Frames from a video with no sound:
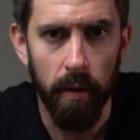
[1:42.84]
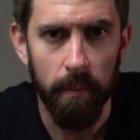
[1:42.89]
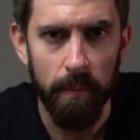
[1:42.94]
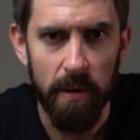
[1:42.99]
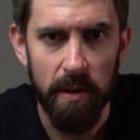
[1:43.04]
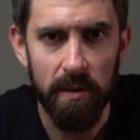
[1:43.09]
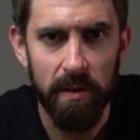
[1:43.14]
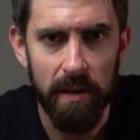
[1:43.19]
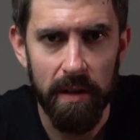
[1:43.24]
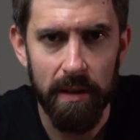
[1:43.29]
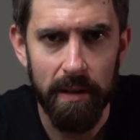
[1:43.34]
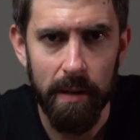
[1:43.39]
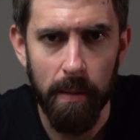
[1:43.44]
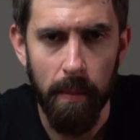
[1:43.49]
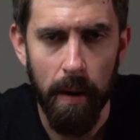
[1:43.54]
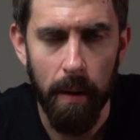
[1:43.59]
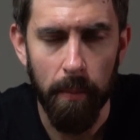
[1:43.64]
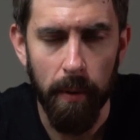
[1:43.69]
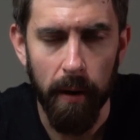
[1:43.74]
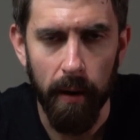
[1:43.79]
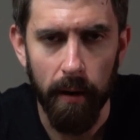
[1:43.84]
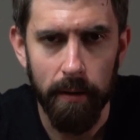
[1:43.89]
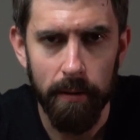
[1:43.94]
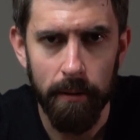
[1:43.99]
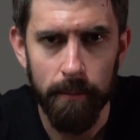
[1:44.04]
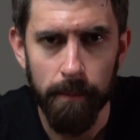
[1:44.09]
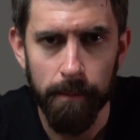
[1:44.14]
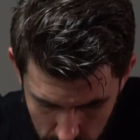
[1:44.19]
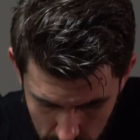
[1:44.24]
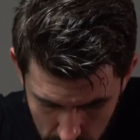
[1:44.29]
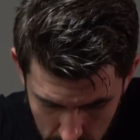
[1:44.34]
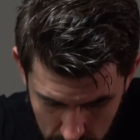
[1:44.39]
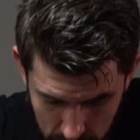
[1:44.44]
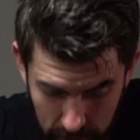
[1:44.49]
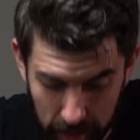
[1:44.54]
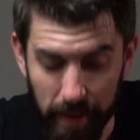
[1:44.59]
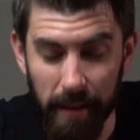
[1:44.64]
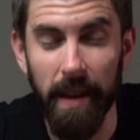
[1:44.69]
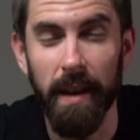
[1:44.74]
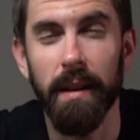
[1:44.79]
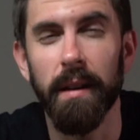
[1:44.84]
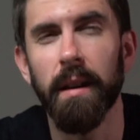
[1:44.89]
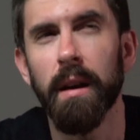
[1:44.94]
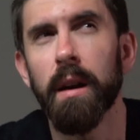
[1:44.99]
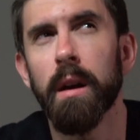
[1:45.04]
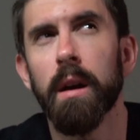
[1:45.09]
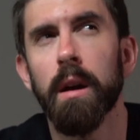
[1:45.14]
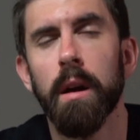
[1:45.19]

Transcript: using the Zim Apex. And then